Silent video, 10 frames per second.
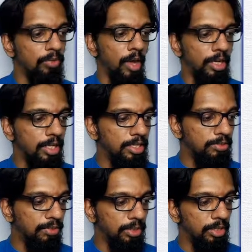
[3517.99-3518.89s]
At
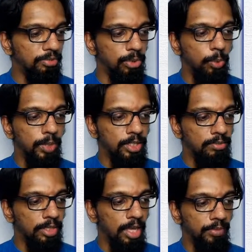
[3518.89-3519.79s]
least for the few
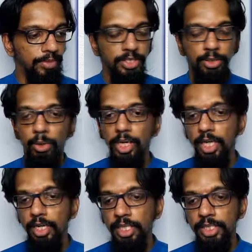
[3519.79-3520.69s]
weeks we have these
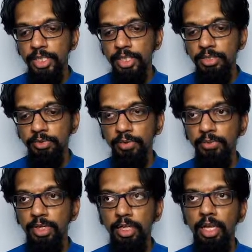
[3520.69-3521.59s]
online lessons, we
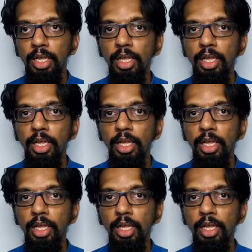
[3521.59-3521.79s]
will